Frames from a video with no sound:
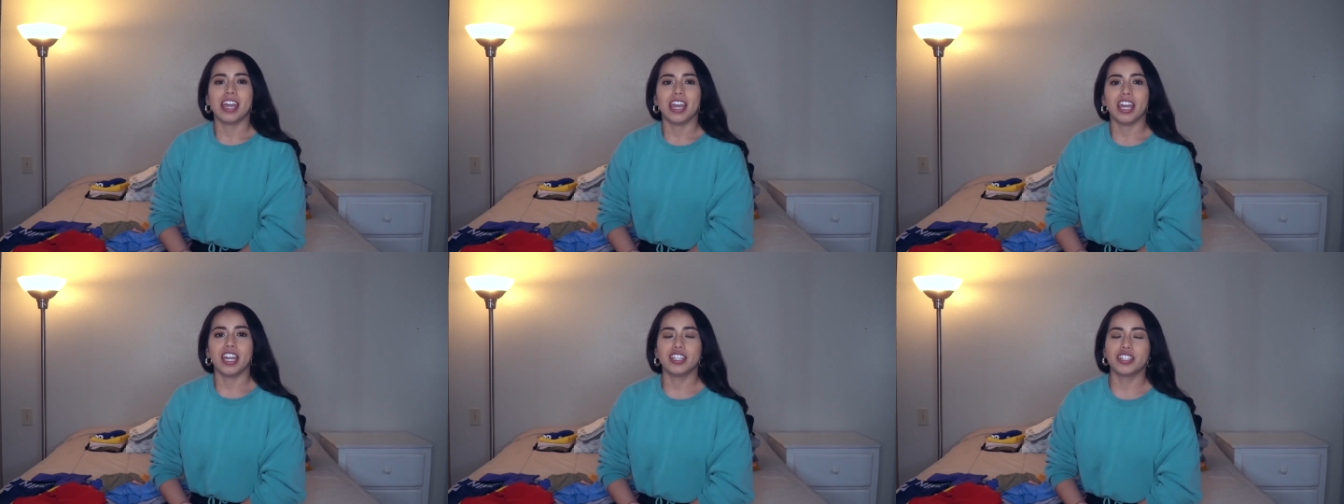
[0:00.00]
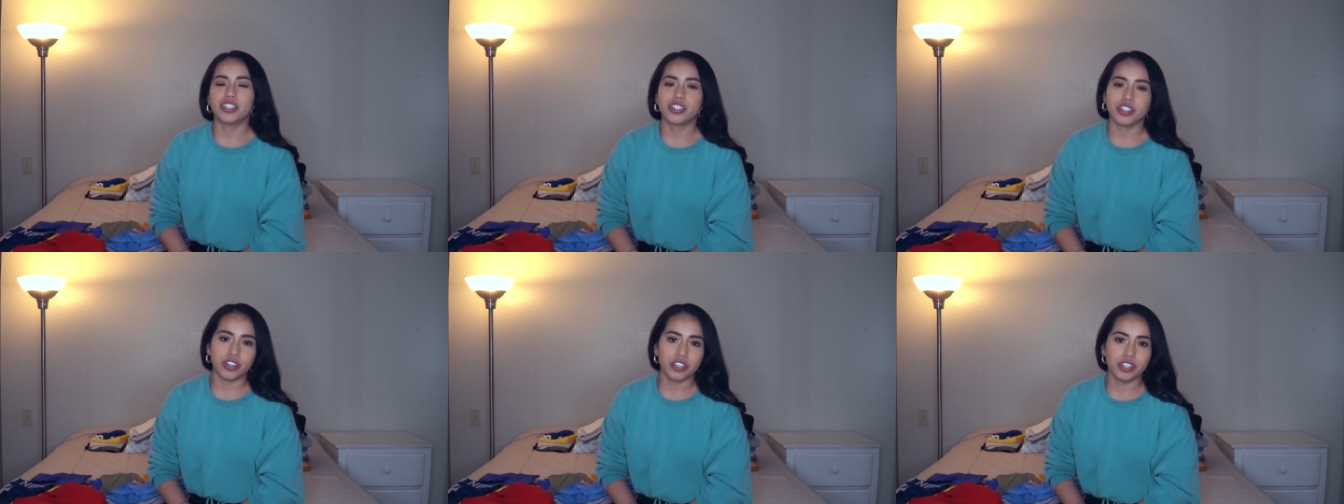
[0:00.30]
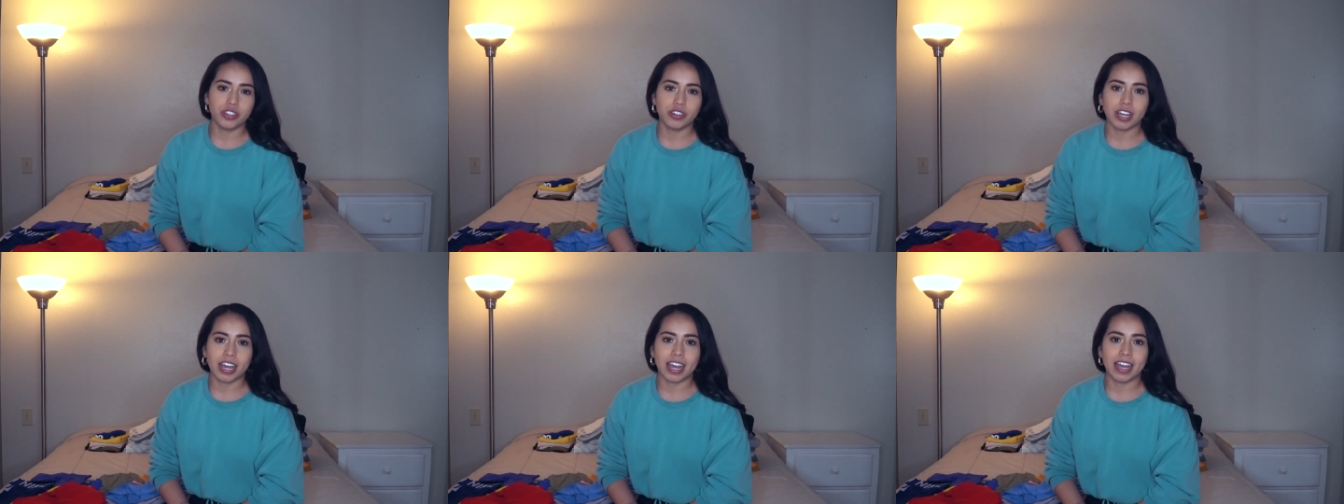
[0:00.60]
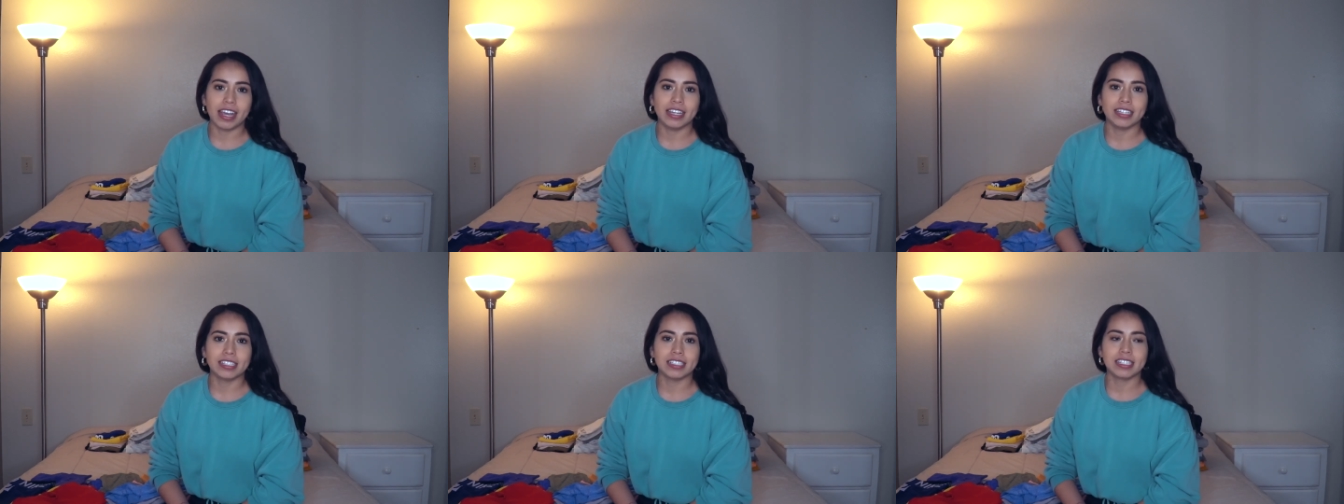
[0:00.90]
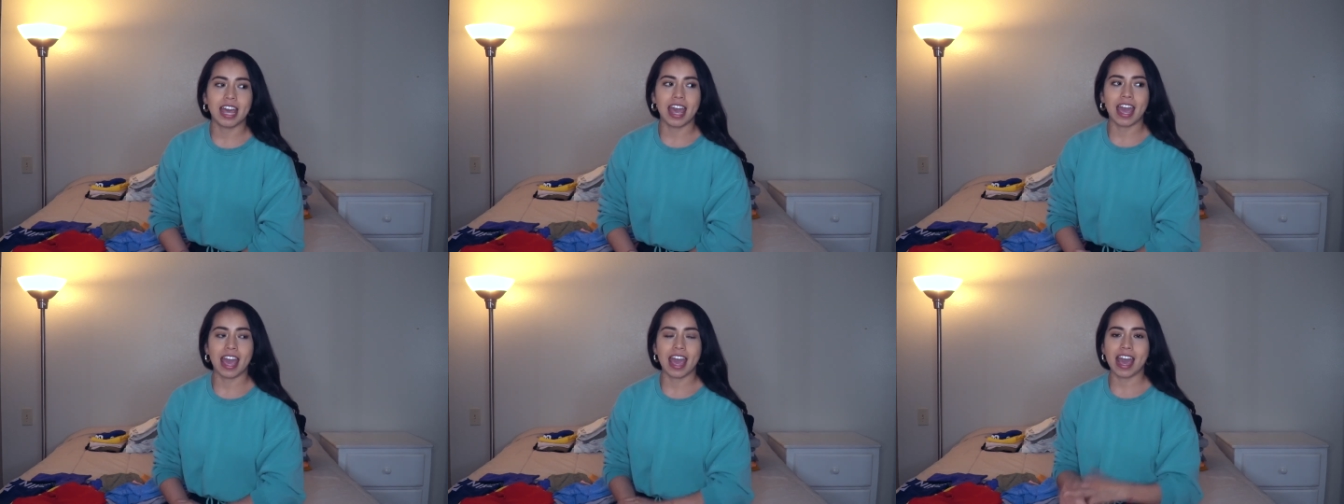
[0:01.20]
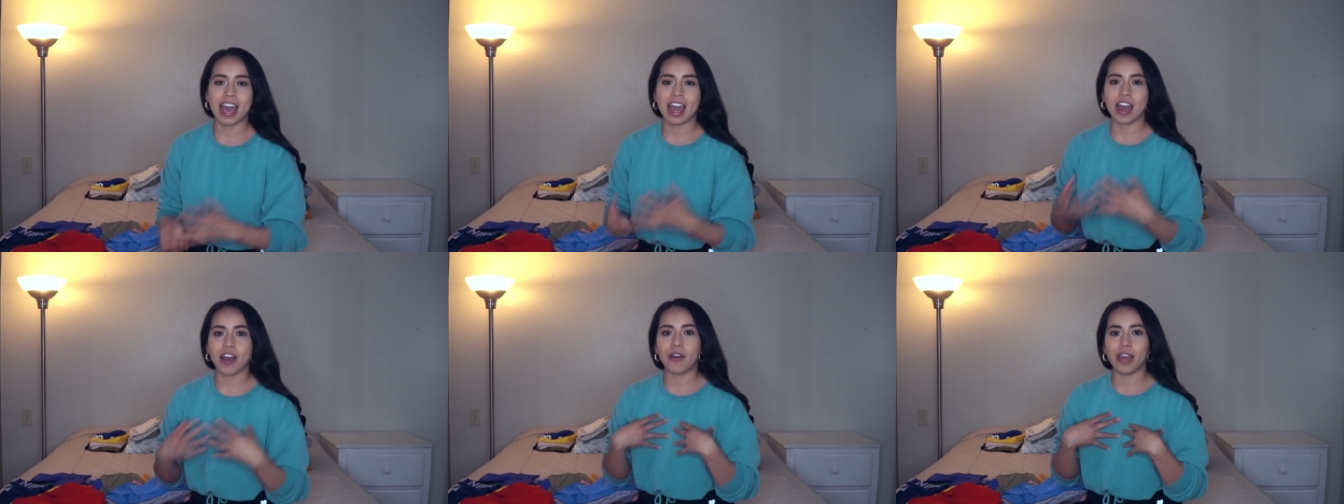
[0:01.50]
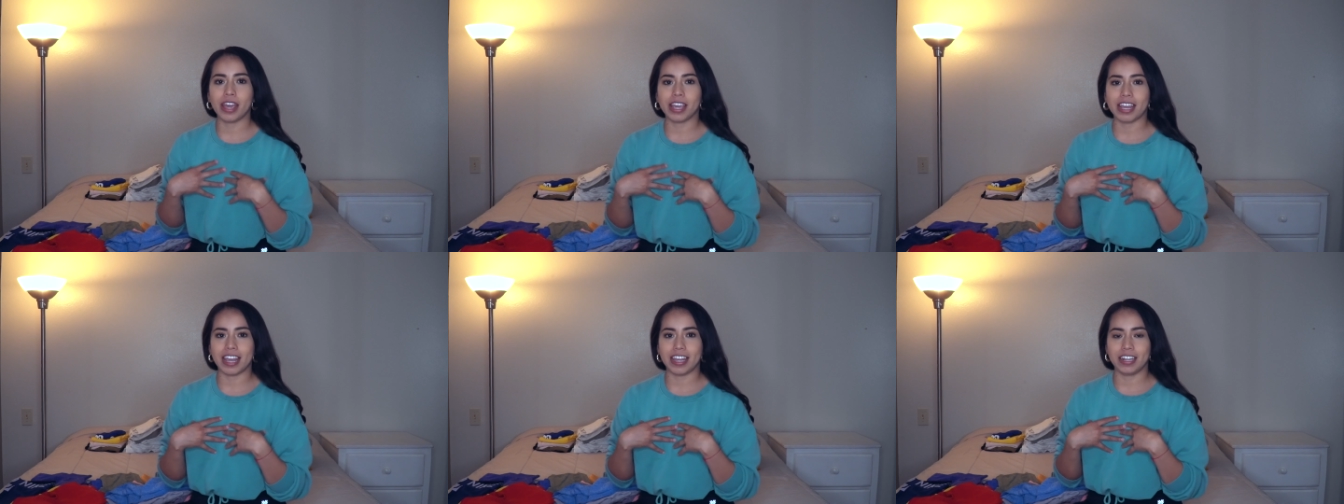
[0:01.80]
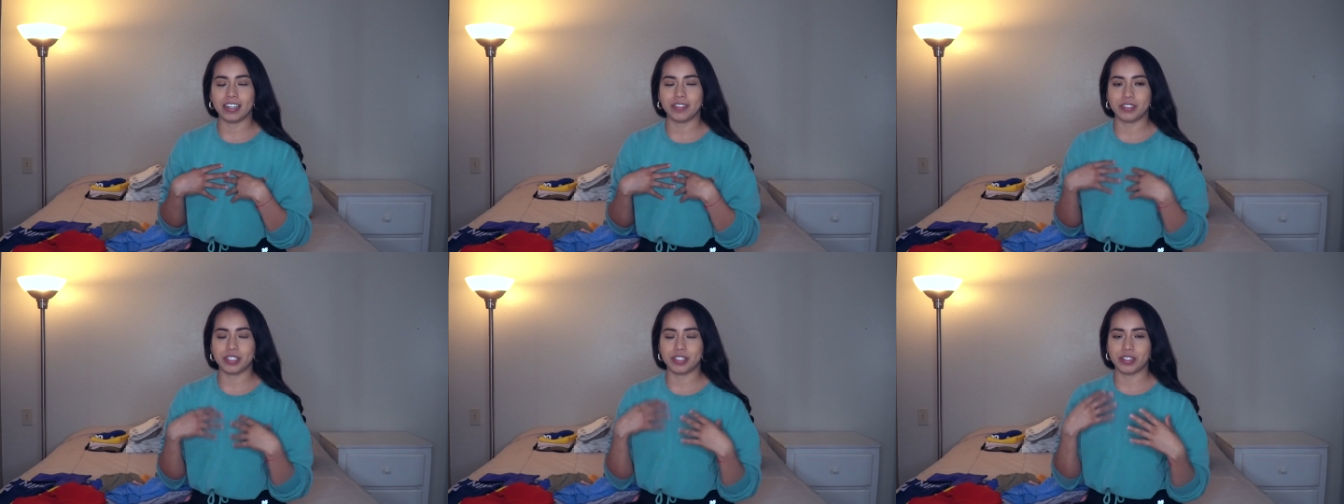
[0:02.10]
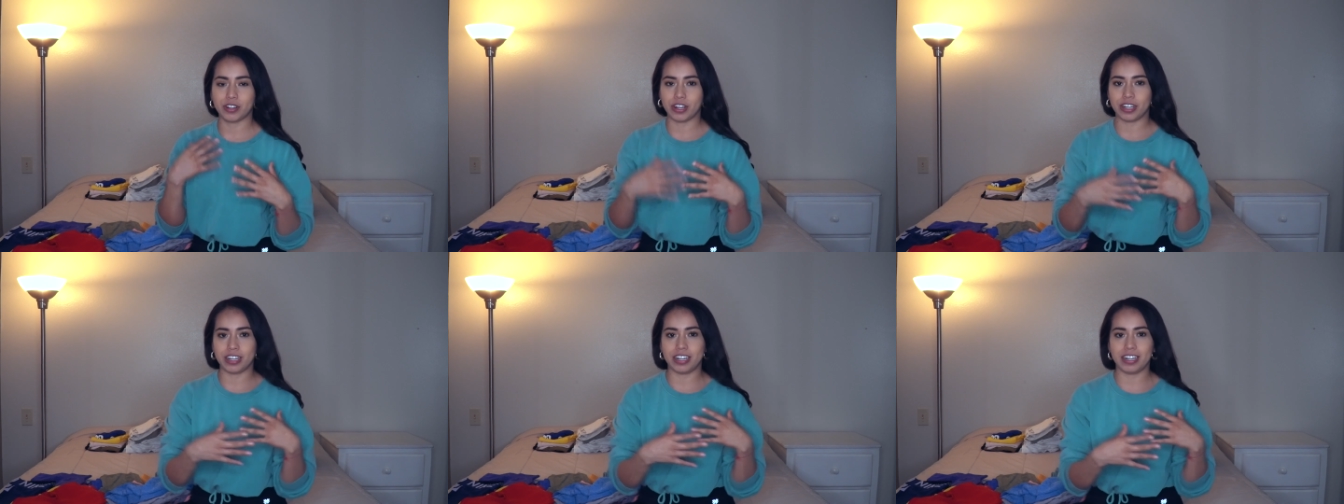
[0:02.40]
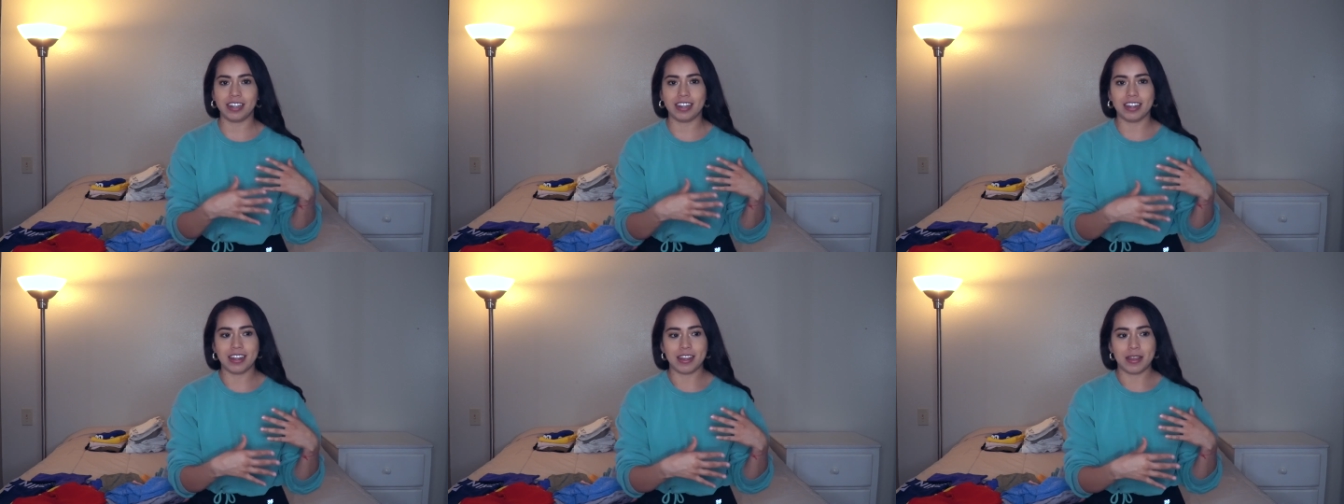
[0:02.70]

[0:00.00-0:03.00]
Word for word: and show you guys how I kind of started